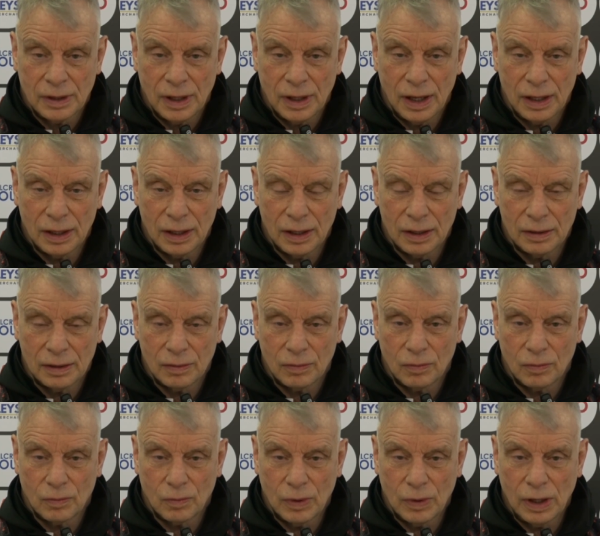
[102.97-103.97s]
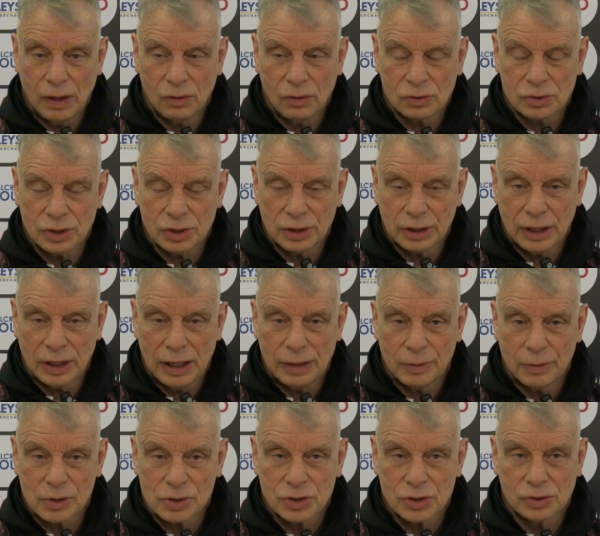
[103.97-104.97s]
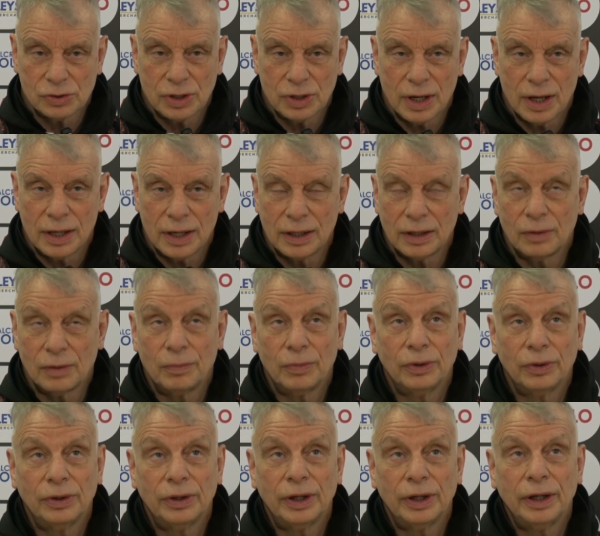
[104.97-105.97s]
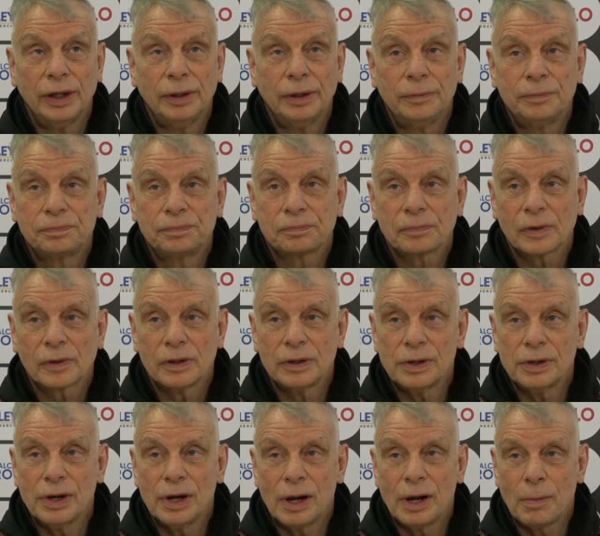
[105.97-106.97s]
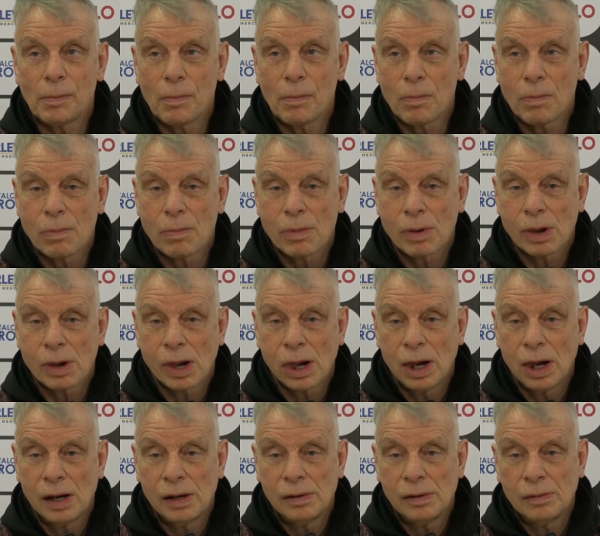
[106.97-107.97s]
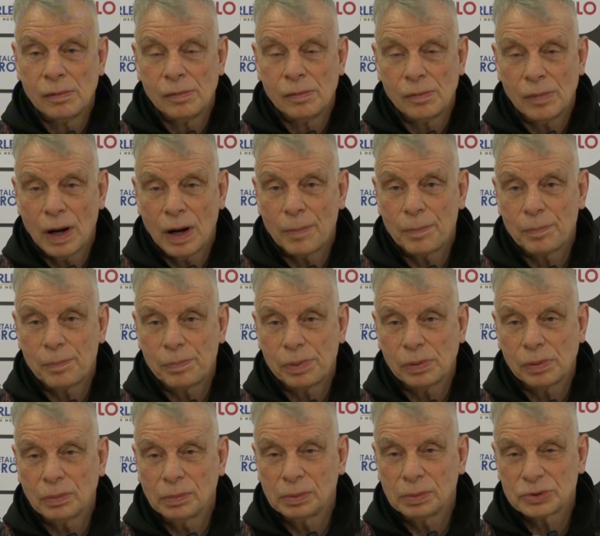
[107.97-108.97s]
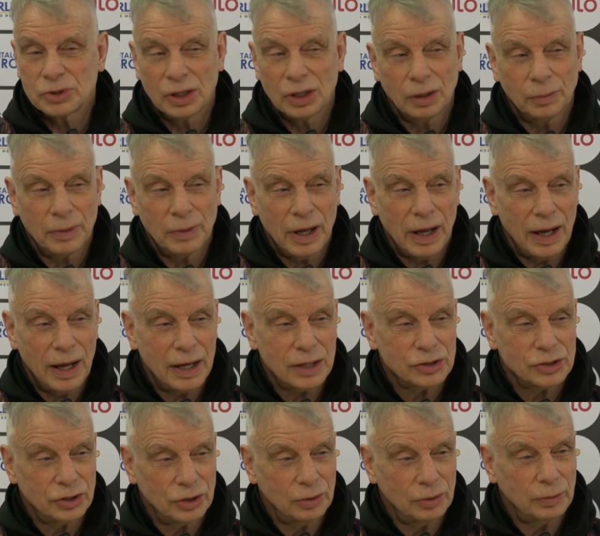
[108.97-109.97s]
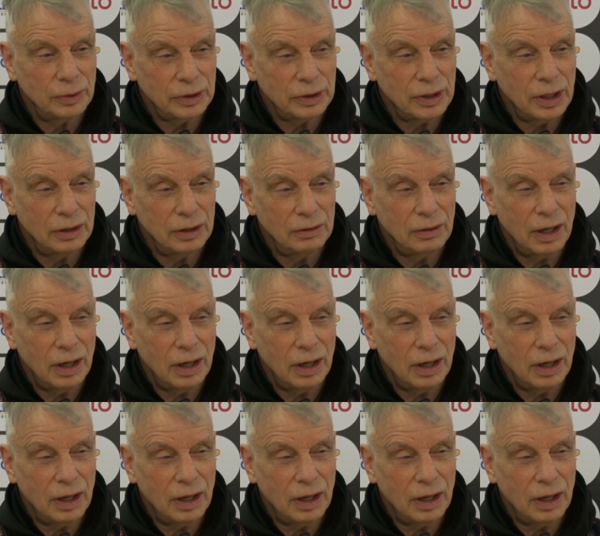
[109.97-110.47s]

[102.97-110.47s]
And when I looked at the game on Sunday night and on Monday, I probably was a little bit harsh at the weekend.